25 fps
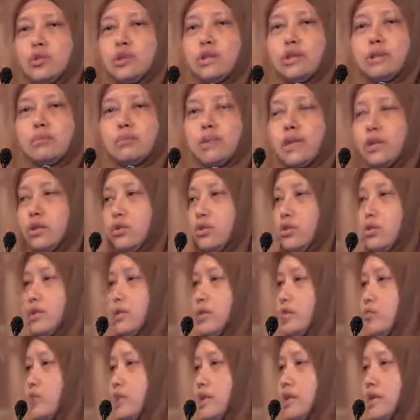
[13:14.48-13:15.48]
that my
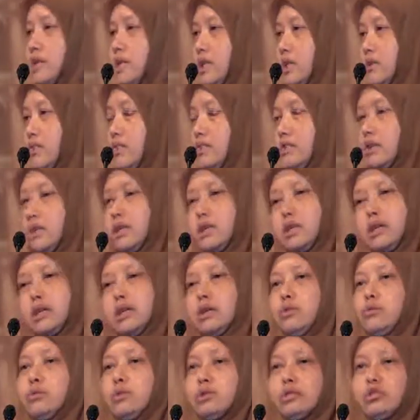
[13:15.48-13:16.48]
daughters receive
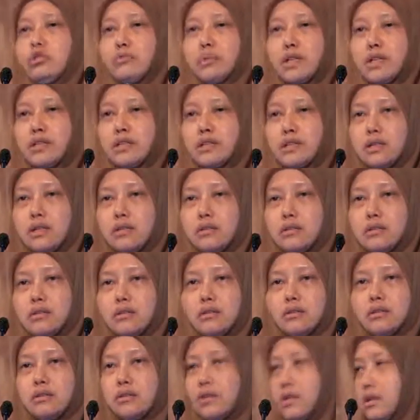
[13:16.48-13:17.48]
equal to my
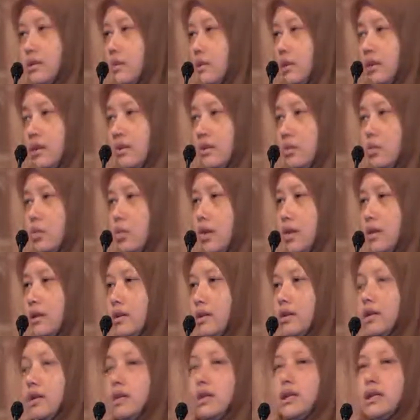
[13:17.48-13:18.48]
sons? That is one.